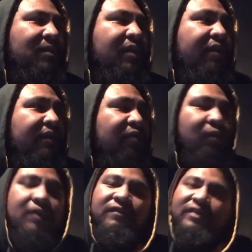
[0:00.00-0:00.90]
here at
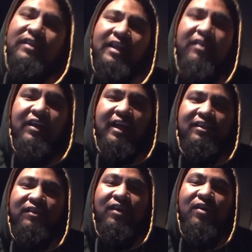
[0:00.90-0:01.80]
Swift, just letting you
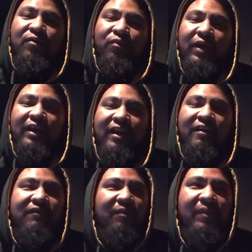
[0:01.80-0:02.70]
guys know right
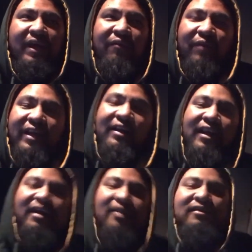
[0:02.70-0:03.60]
off the bat right
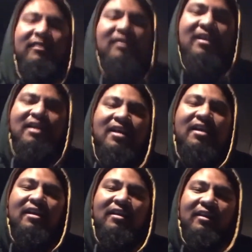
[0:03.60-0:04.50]
now
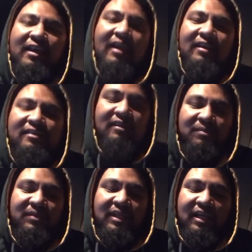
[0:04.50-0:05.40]
that
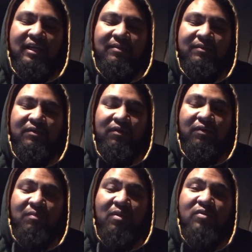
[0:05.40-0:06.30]
sometimes,
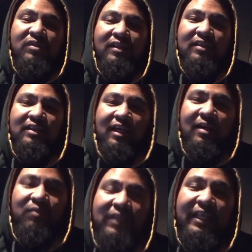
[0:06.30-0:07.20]
or most of the
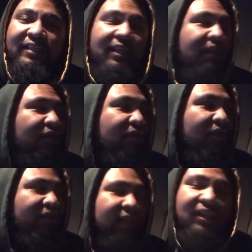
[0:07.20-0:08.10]
time, when they send you to
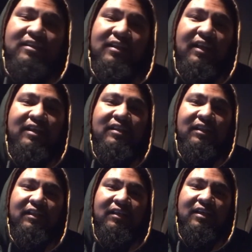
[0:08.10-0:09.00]
your
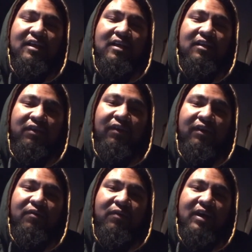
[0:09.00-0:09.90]
destination, they're
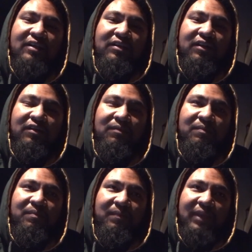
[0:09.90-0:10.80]
gonna want you
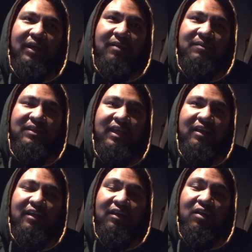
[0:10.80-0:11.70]
to
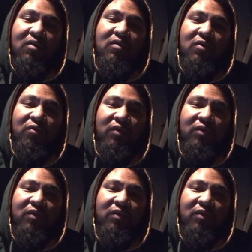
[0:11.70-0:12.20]
take a local